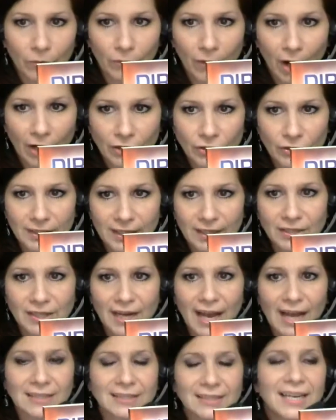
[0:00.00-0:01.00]
Roger says
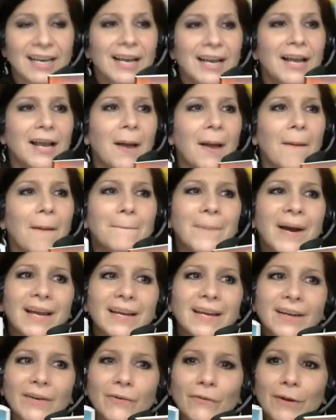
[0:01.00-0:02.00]
yes.
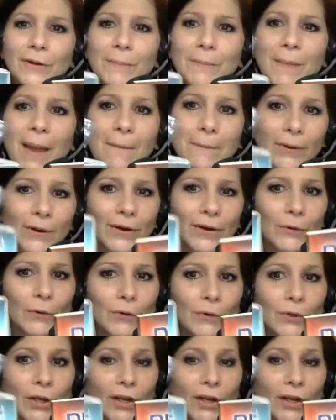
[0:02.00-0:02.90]
But remember,